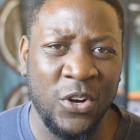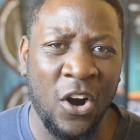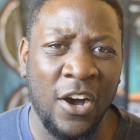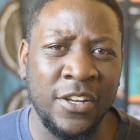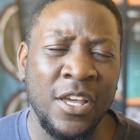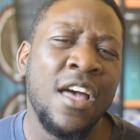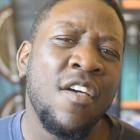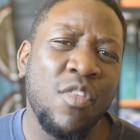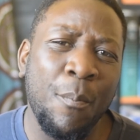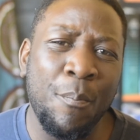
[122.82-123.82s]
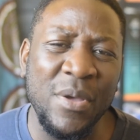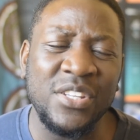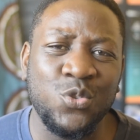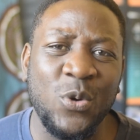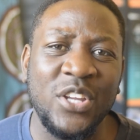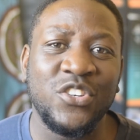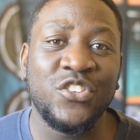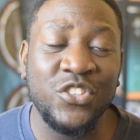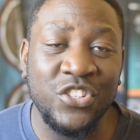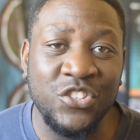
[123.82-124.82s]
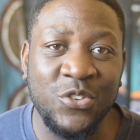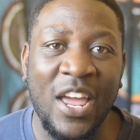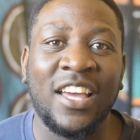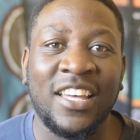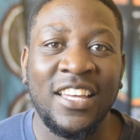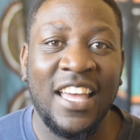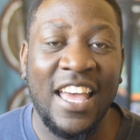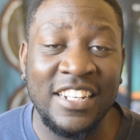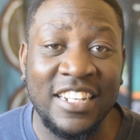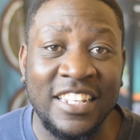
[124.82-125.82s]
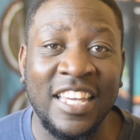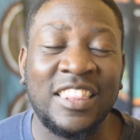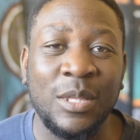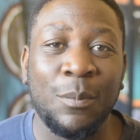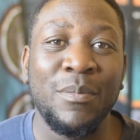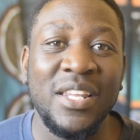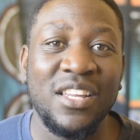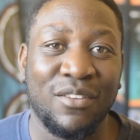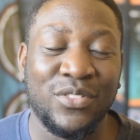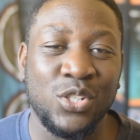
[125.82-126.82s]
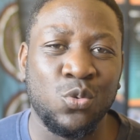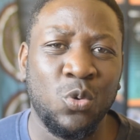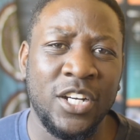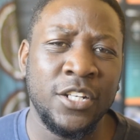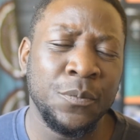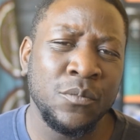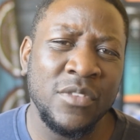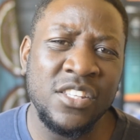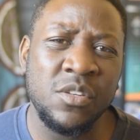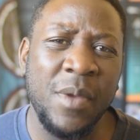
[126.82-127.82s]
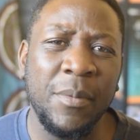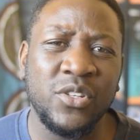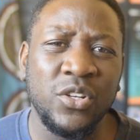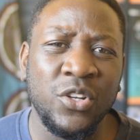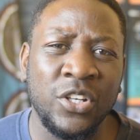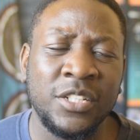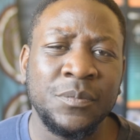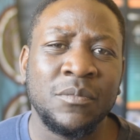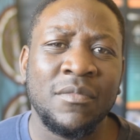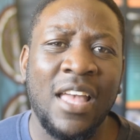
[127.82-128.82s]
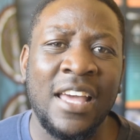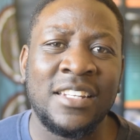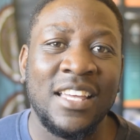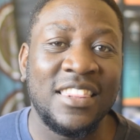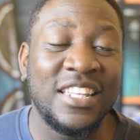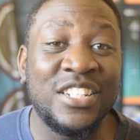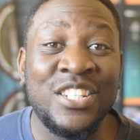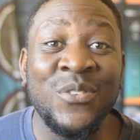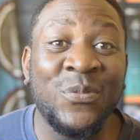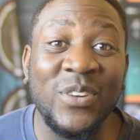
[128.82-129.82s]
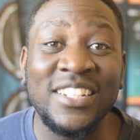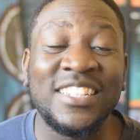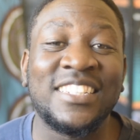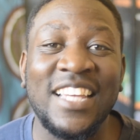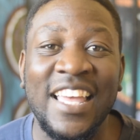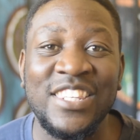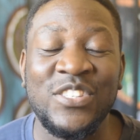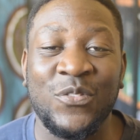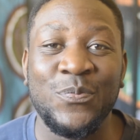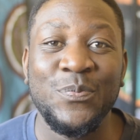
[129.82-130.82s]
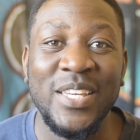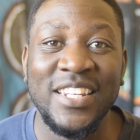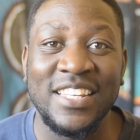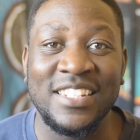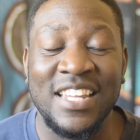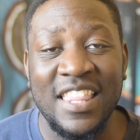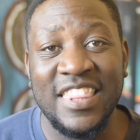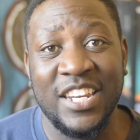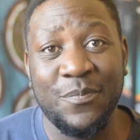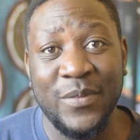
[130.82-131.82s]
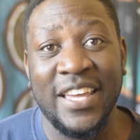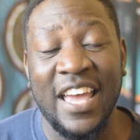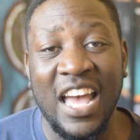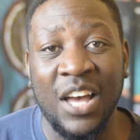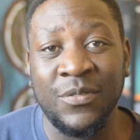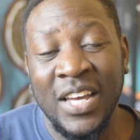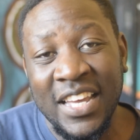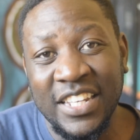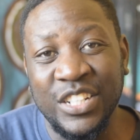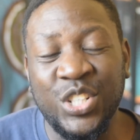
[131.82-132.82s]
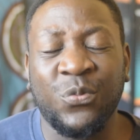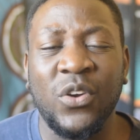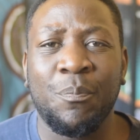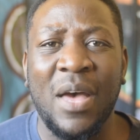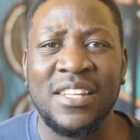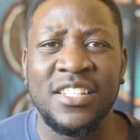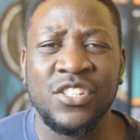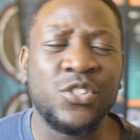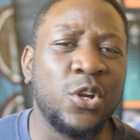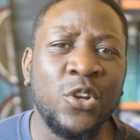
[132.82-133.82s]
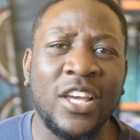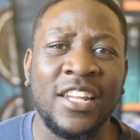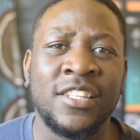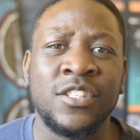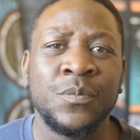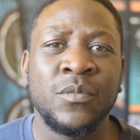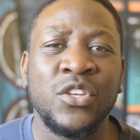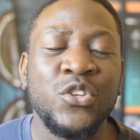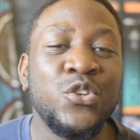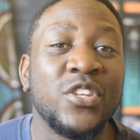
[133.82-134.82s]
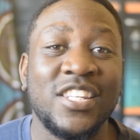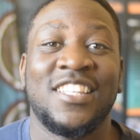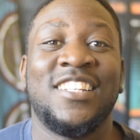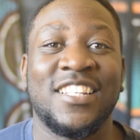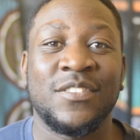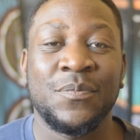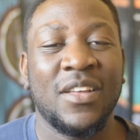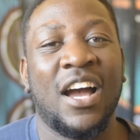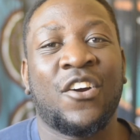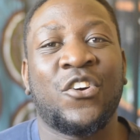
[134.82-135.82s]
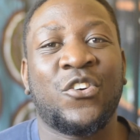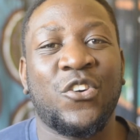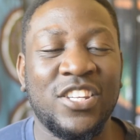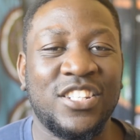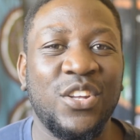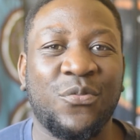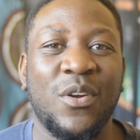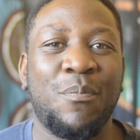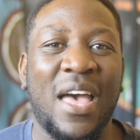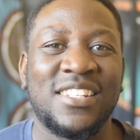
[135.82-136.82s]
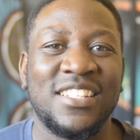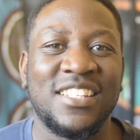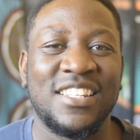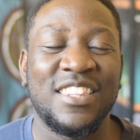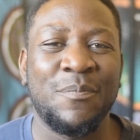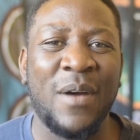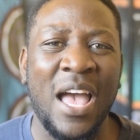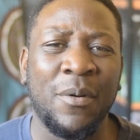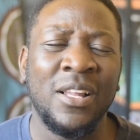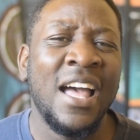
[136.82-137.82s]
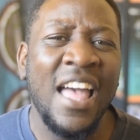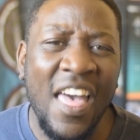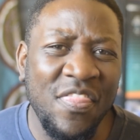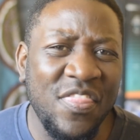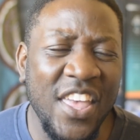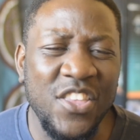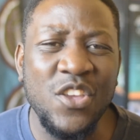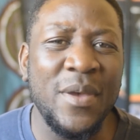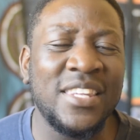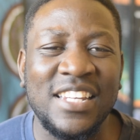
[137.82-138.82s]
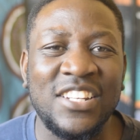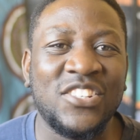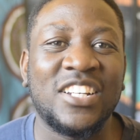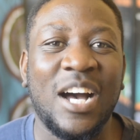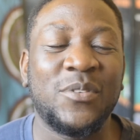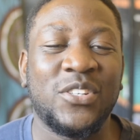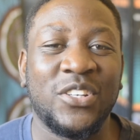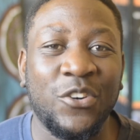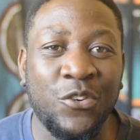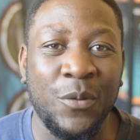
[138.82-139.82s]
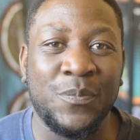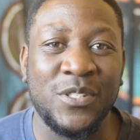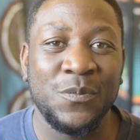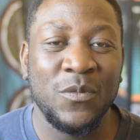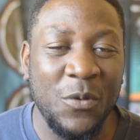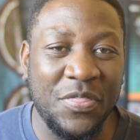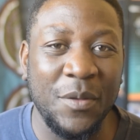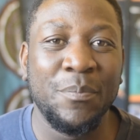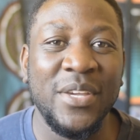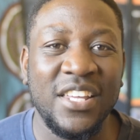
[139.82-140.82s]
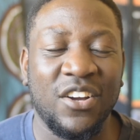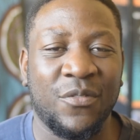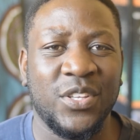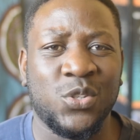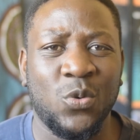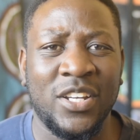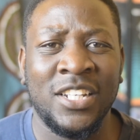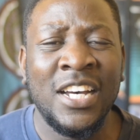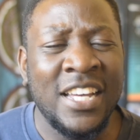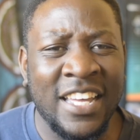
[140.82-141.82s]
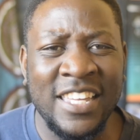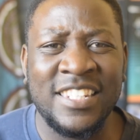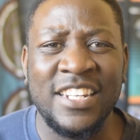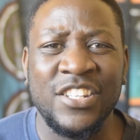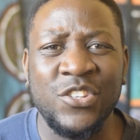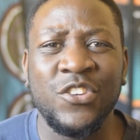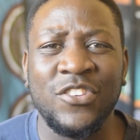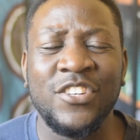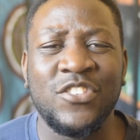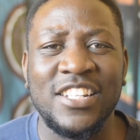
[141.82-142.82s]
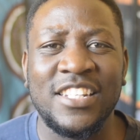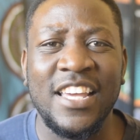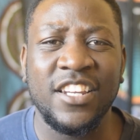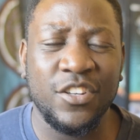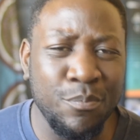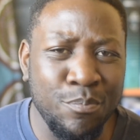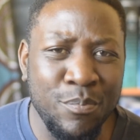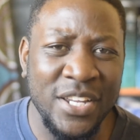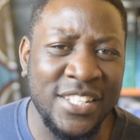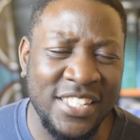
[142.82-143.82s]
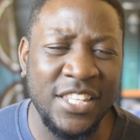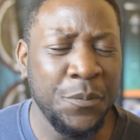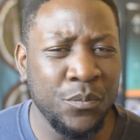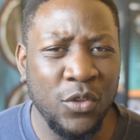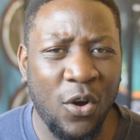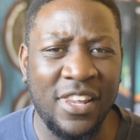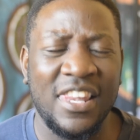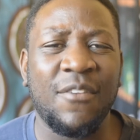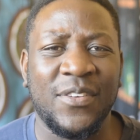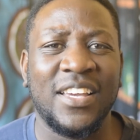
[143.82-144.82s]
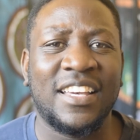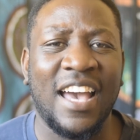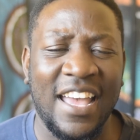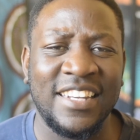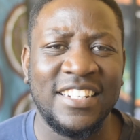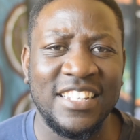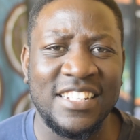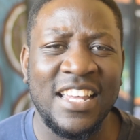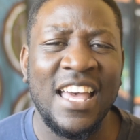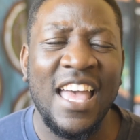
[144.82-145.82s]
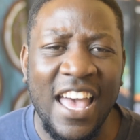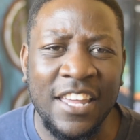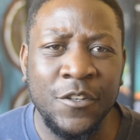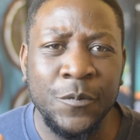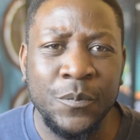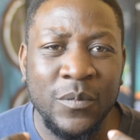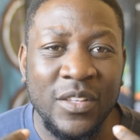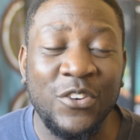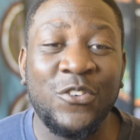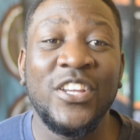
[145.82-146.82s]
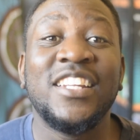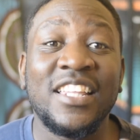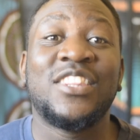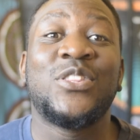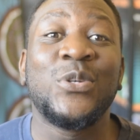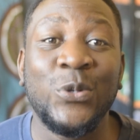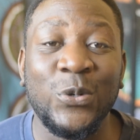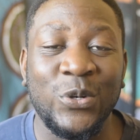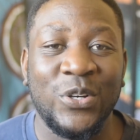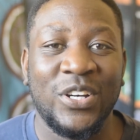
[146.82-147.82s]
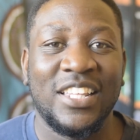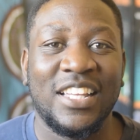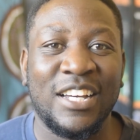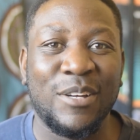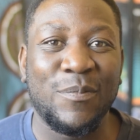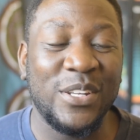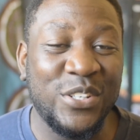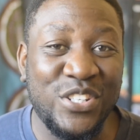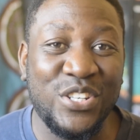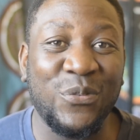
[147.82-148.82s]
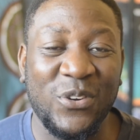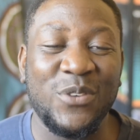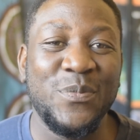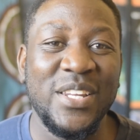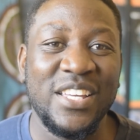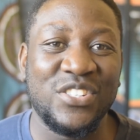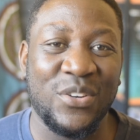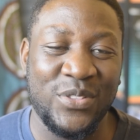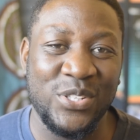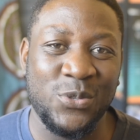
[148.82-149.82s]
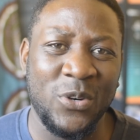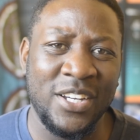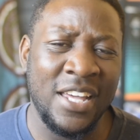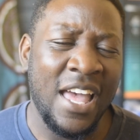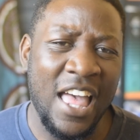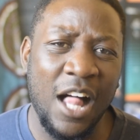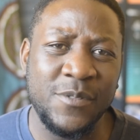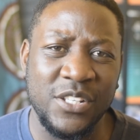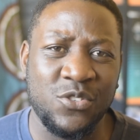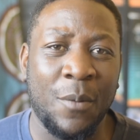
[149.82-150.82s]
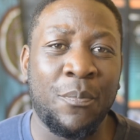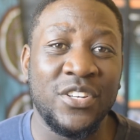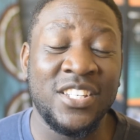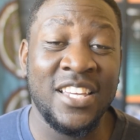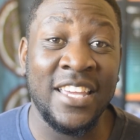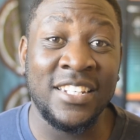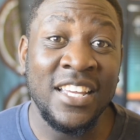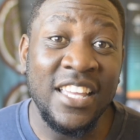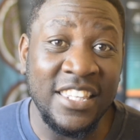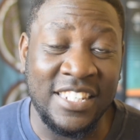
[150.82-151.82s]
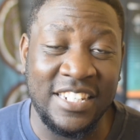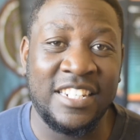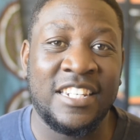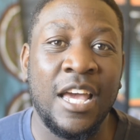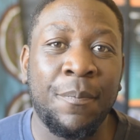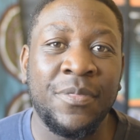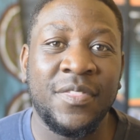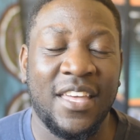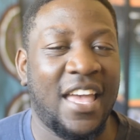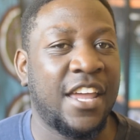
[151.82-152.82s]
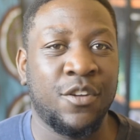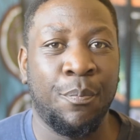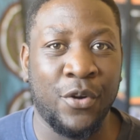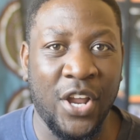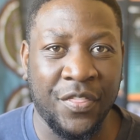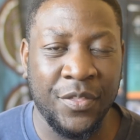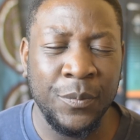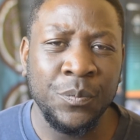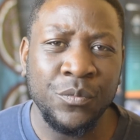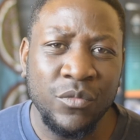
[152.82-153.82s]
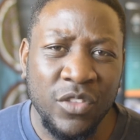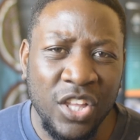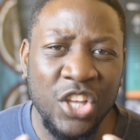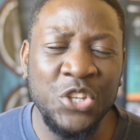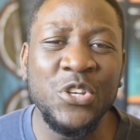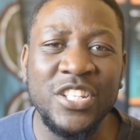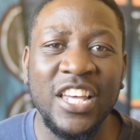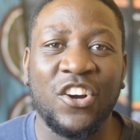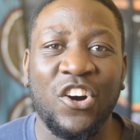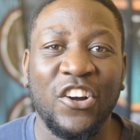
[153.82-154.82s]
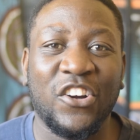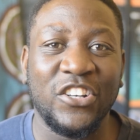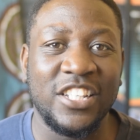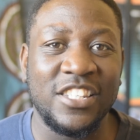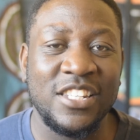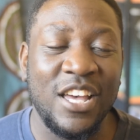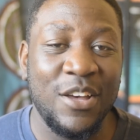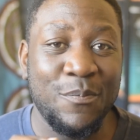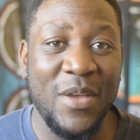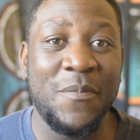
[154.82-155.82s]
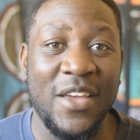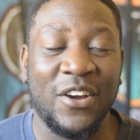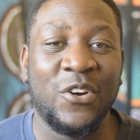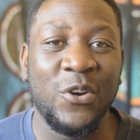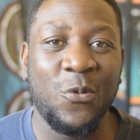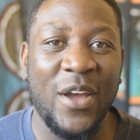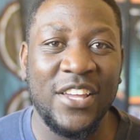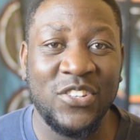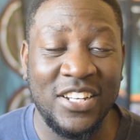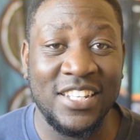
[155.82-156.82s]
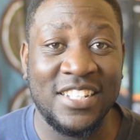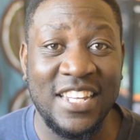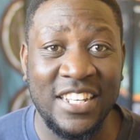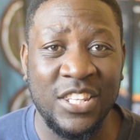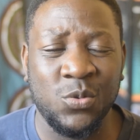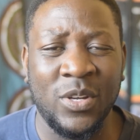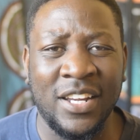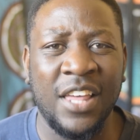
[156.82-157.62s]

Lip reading: God. The best way to track and get the meaning of this word is to be able to look at the different shades of meanings that it may have in different passages. So look at its usages across different passages in the Bible, and then you may start to come to grips with the meaning of this word. Chesed is usually translated mercy or loving kindness, and reading through the different meanings of this word helps us to appreciate its depth and breadth. Using a concordance may be a good way to understand this word.